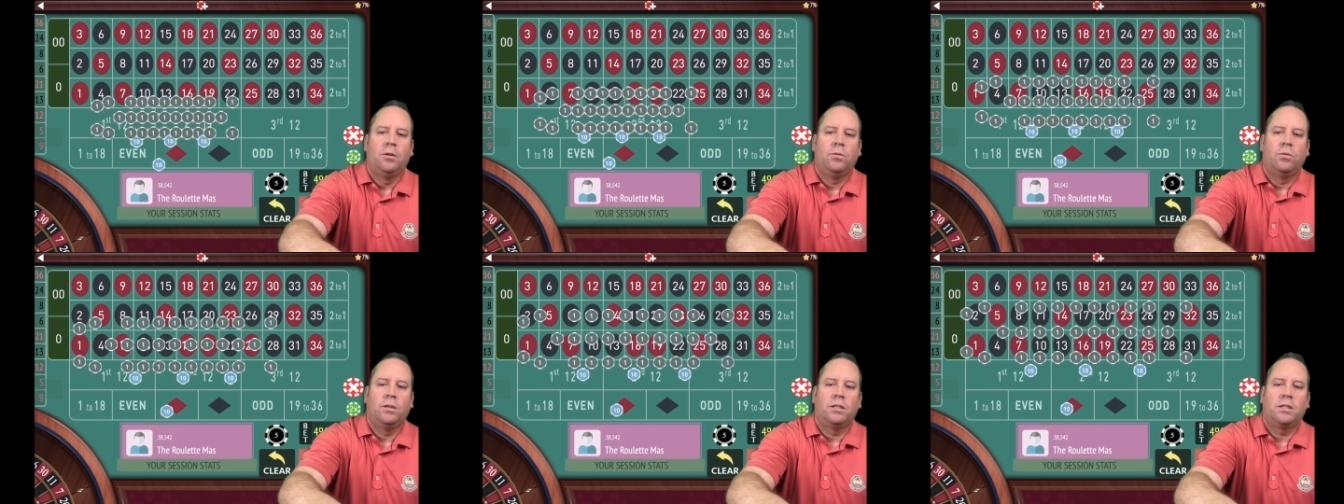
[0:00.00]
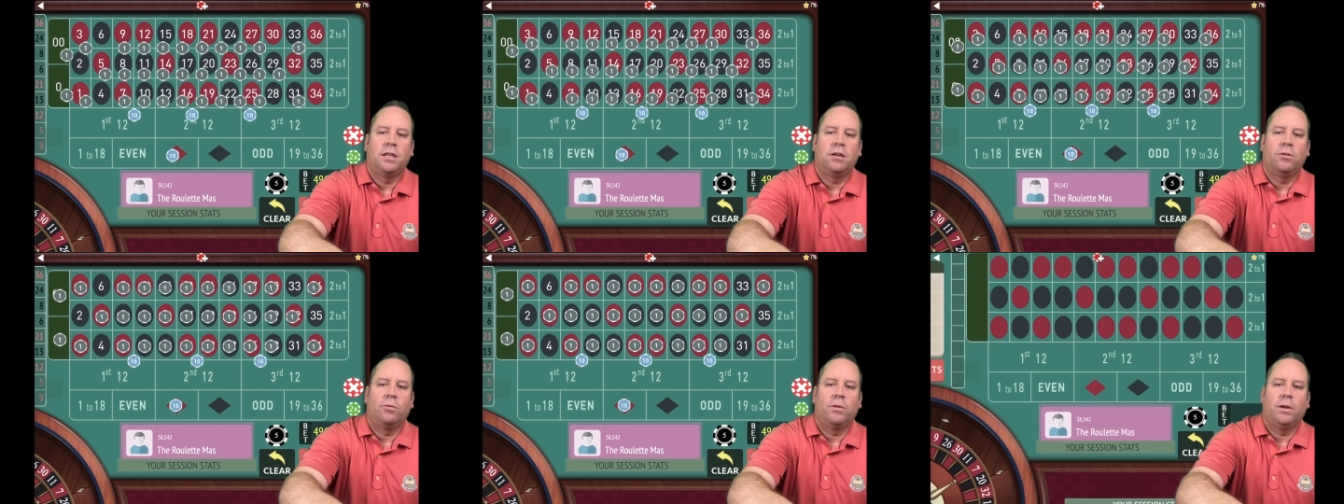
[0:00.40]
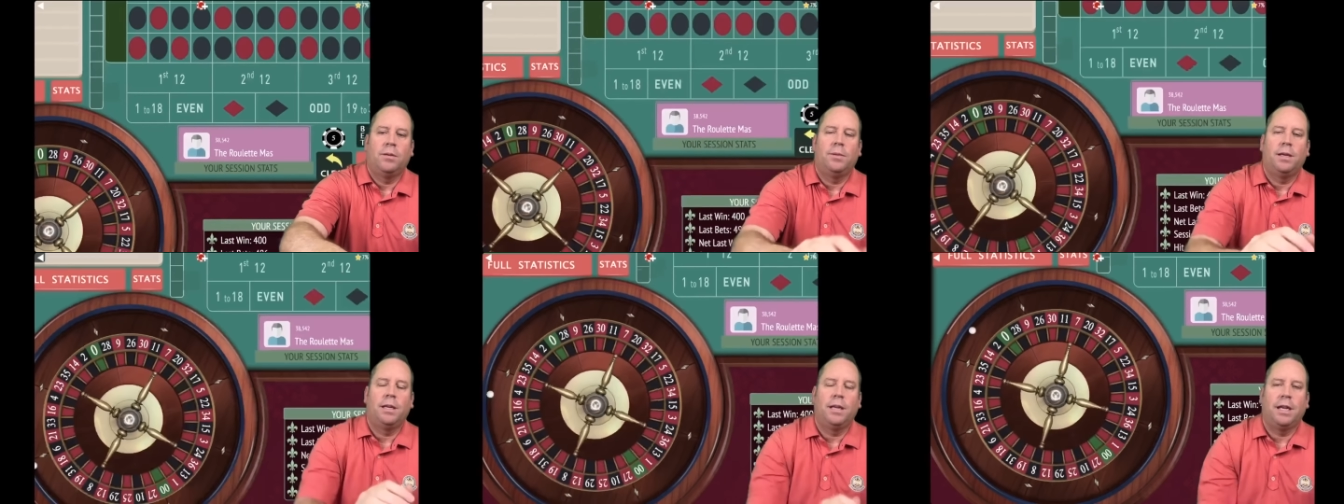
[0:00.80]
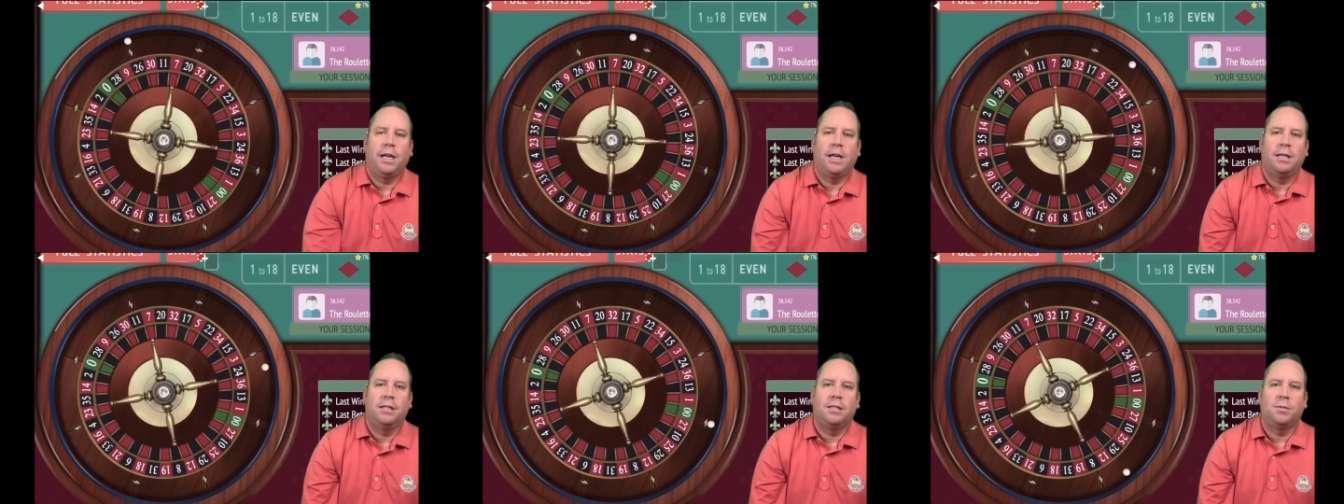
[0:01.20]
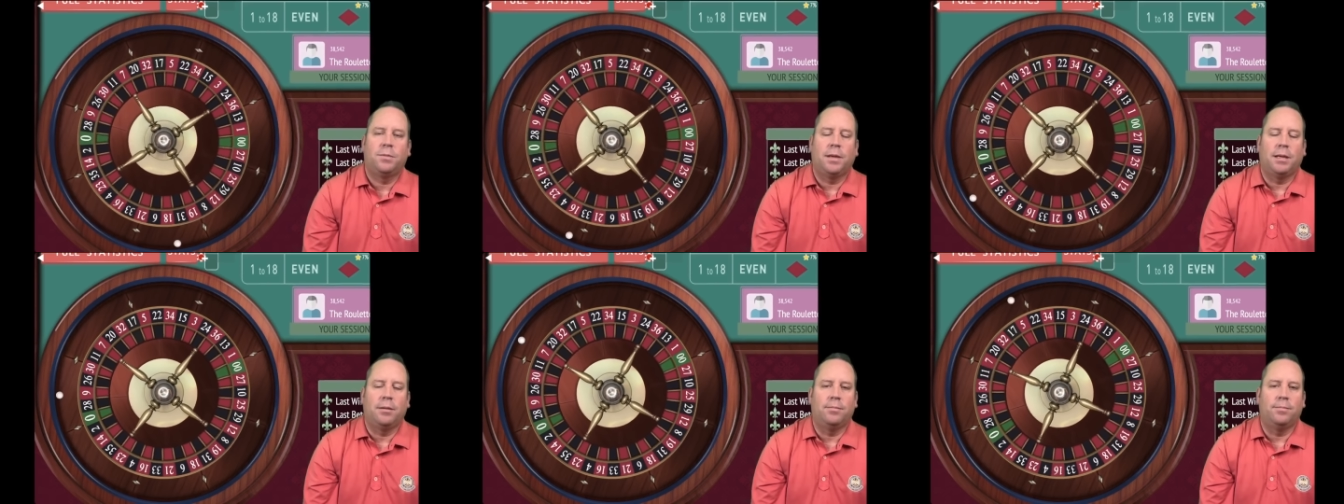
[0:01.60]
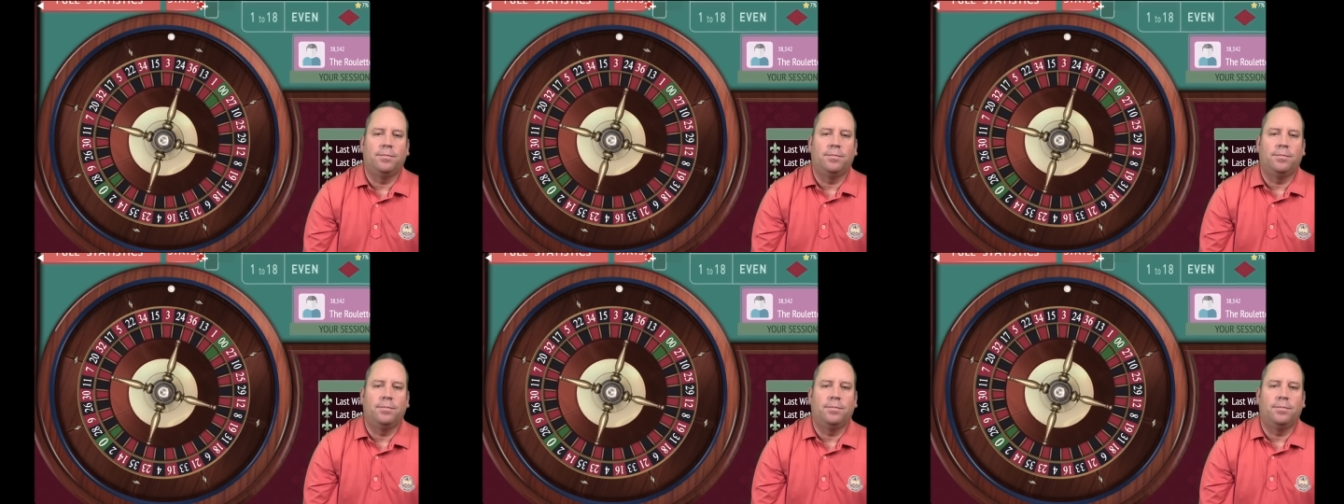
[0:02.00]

We're just going to rebet and spin.